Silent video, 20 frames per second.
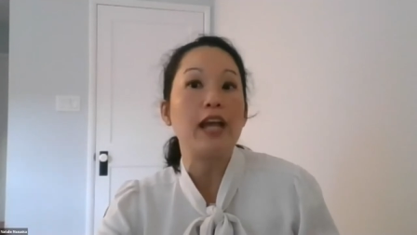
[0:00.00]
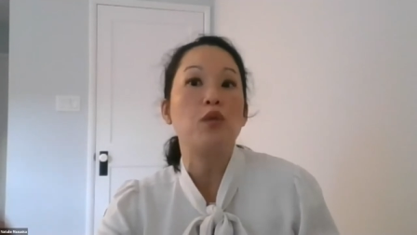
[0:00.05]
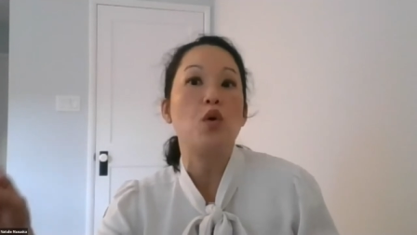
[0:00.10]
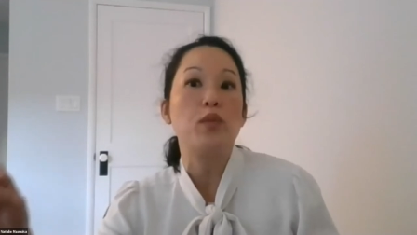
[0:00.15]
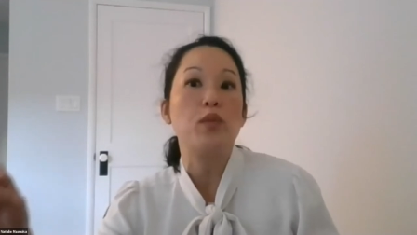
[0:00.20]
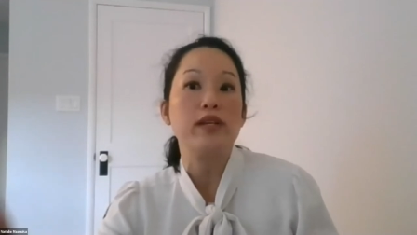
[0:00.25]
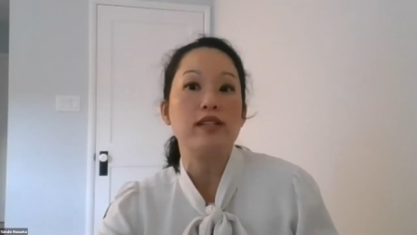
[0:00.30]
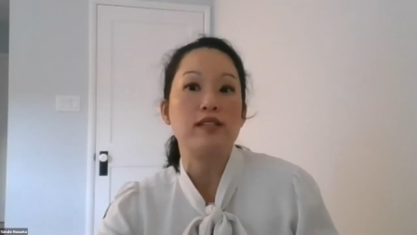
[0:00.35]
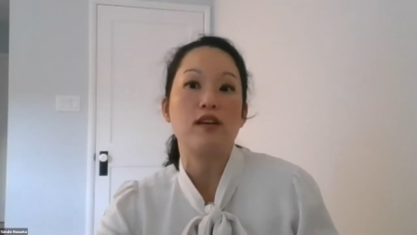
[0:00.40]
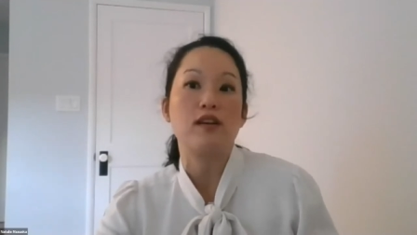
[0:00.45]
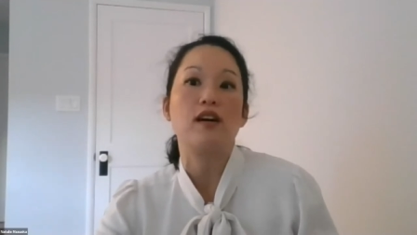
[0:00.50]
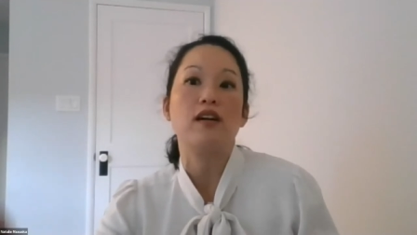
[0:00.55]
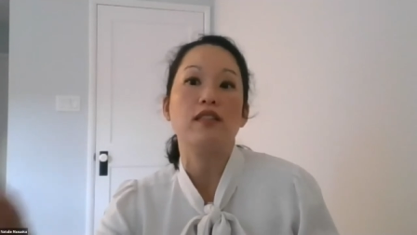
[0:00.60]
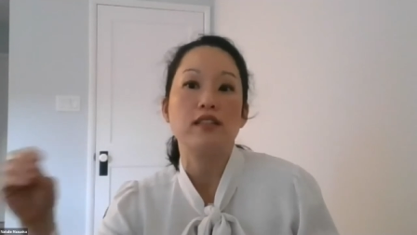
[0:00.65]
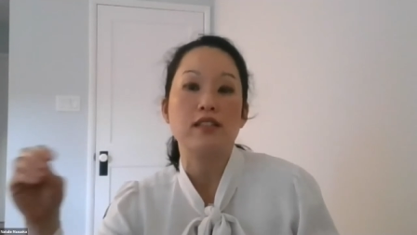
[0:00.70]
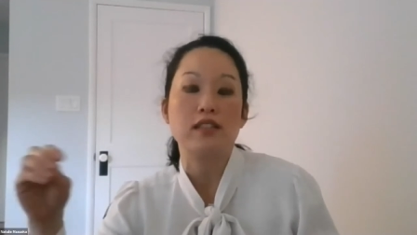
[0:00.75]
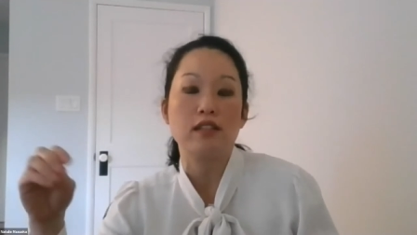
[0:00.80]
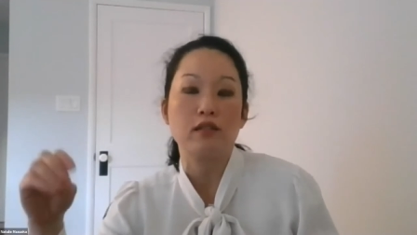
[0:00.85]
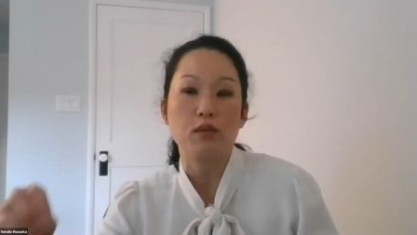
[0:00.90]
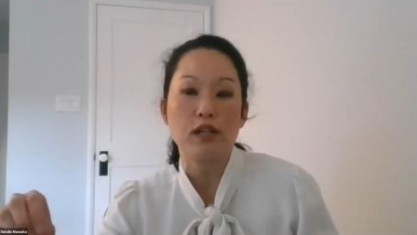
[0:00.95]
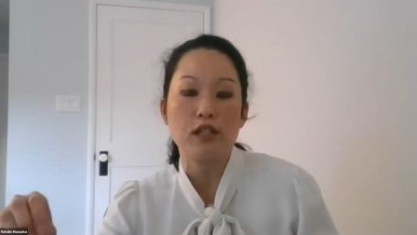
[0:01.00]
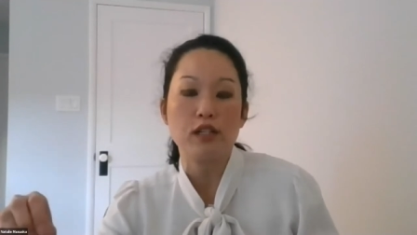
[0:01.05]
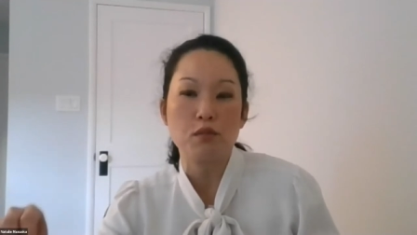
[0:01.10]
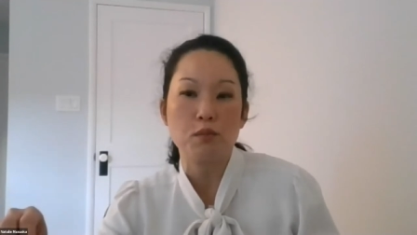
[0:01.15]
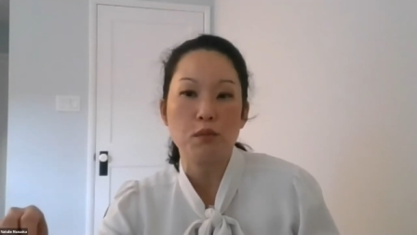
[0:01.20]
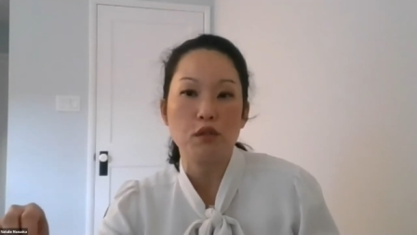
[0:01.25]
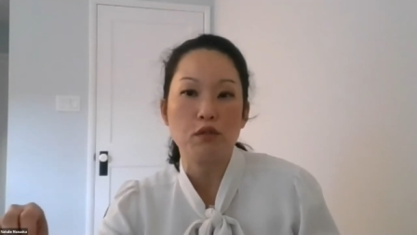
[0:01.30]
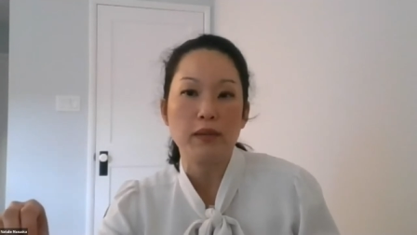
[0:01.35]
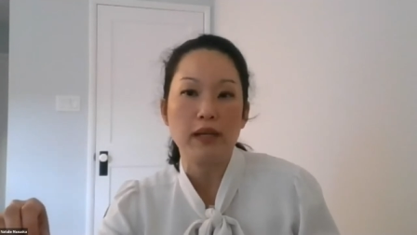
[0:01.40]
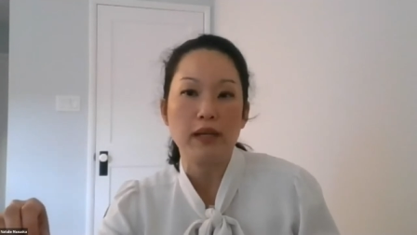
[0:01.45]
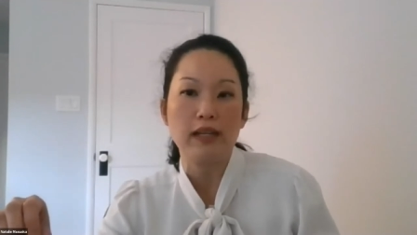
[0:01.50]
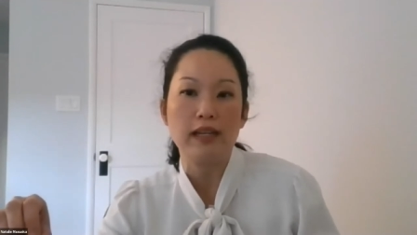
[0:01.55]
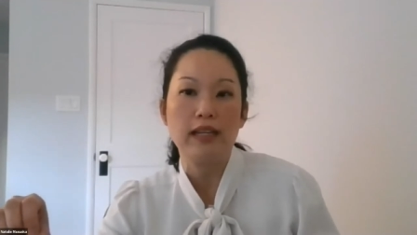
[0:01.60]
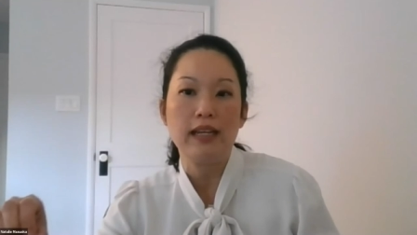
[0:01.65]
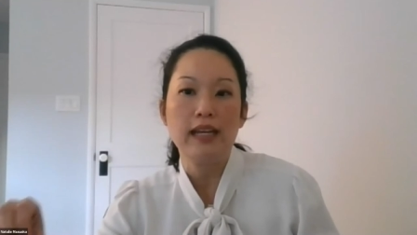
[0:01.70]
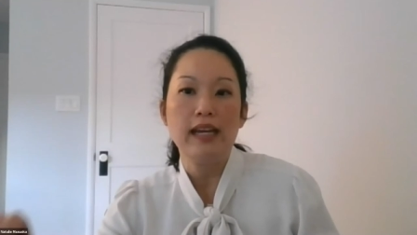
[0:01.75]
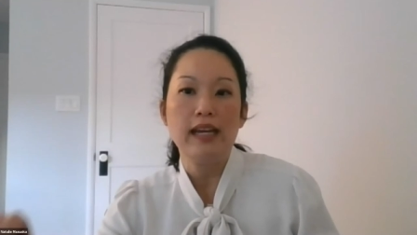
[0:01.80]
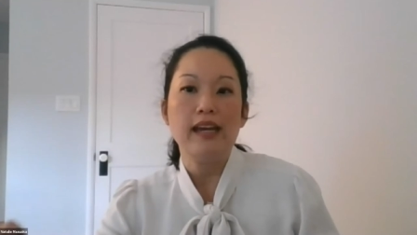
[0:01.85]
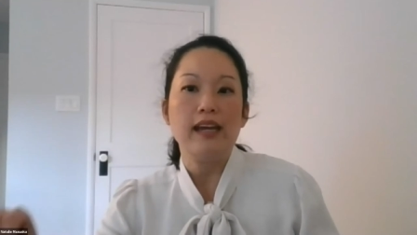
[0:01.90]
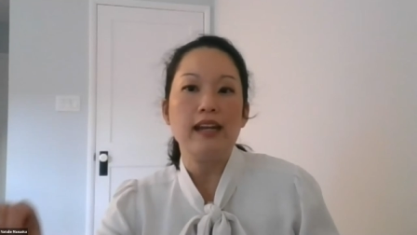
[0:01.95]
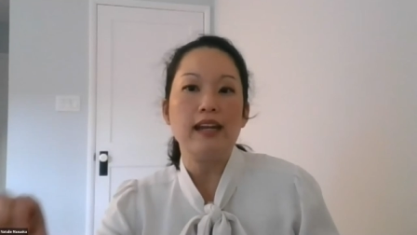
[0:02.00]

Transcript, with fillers: like what we saw in the civil rights movement.